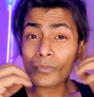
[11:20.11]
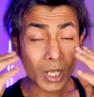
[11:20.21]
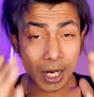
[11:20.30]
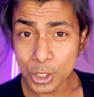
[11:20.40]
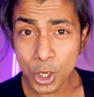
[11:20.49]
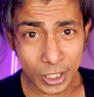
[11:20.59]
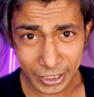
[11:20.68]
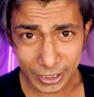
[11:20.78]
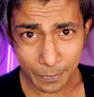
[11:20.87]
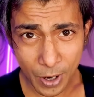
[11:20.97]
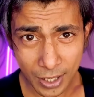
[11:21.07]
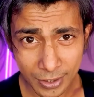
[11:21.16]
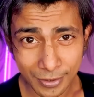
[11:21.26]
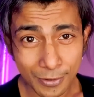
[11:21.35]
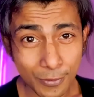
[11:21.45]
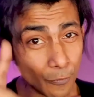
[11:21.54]
not need the partner,
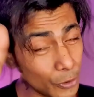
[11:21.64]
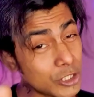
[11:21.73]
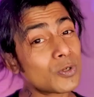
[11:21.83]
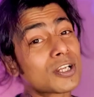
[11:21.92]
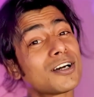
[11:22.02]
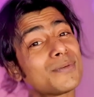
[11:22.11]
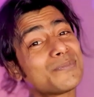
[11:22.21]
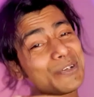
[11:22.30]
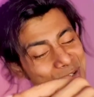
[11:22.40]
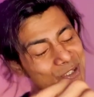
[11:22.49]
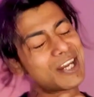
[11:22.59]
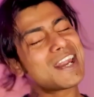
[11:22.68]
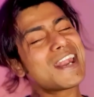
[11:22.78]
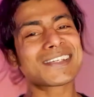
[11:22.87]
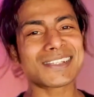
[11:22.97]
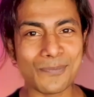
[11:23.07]
which will come to the
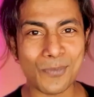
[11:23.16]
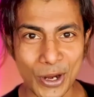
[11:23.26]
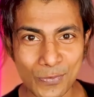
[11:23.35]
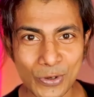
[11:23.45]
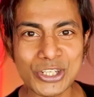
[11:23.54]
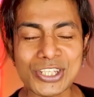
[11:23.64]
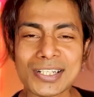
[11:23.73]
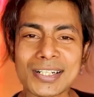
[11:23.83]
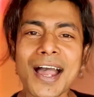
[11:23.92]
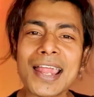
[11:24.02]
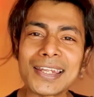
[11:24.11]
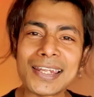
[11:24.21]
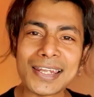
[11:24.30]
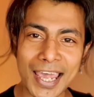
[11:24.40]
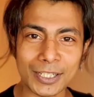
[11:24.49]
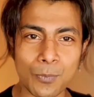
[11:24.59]
next point, which is the
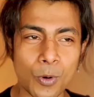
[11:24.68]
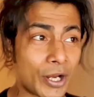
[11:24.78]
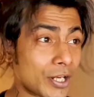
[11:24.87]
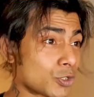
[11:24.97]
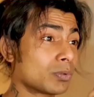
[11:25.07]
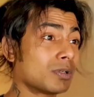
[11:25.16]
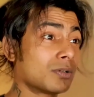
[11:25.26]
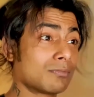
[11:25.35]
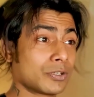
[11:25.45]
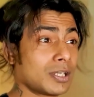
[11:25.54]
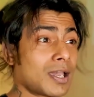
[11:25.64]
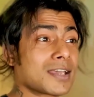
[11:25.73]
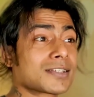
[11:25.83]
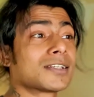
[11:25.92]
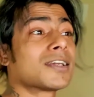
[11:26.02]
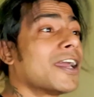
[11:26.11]
9th point. So you see, I
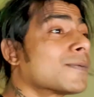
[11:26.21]
said the 8th